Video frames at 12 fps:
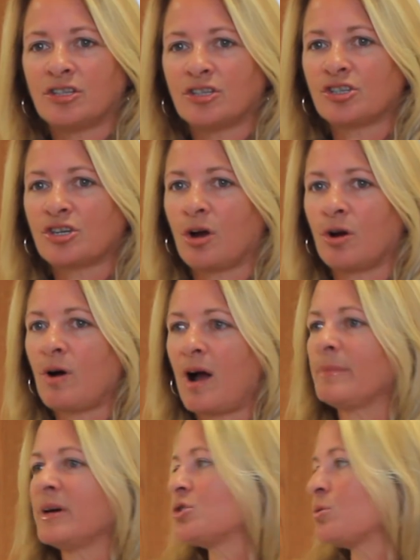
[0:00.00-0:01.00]
to show
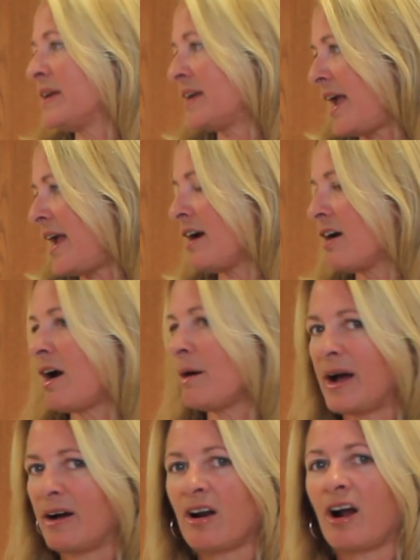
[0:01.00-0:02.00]
how much we care
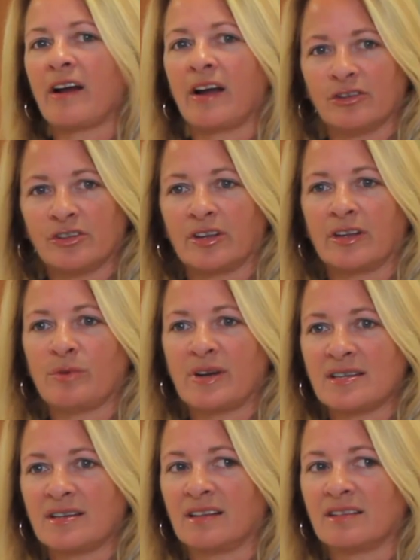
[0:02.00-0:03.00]
about our elderly
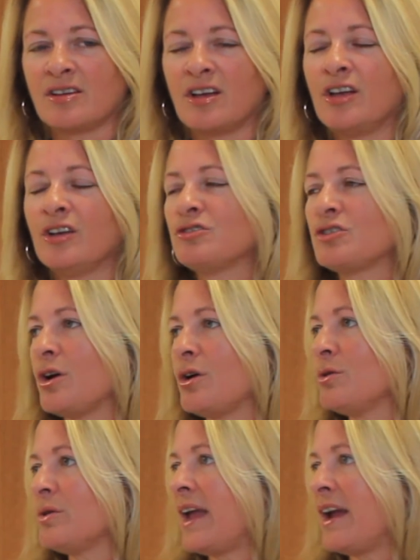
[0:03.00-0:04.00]
residents.
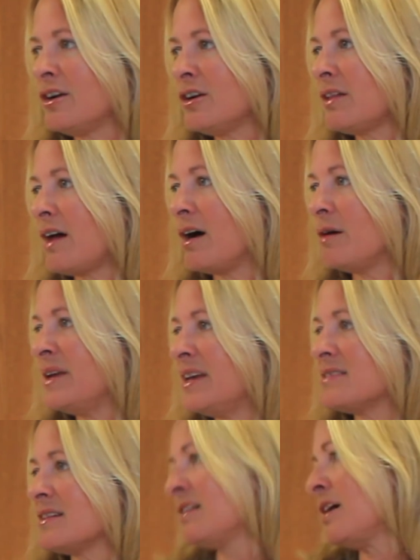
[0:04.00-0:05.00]
So Care
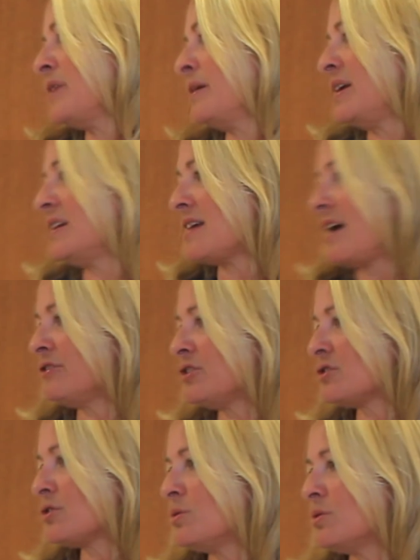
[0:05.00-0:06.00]
Club is a club that meets
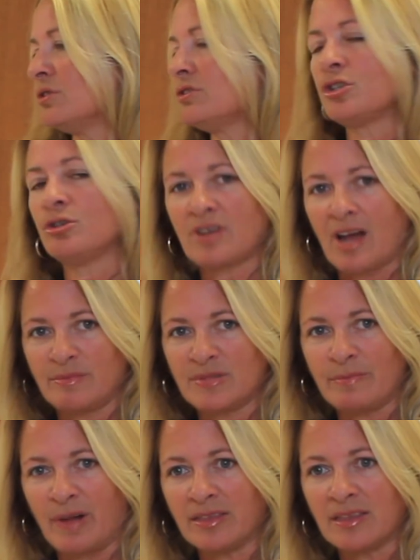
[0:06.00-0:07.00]
after school two
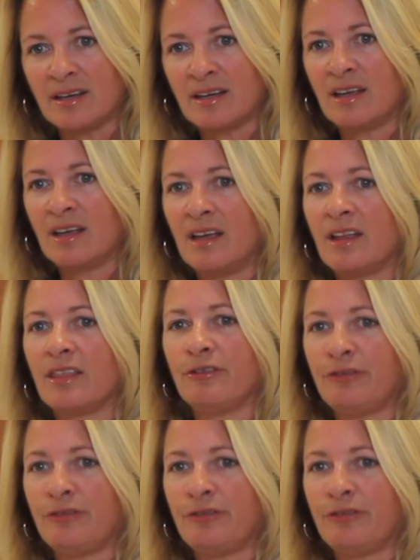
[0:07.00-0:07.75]
times a month. The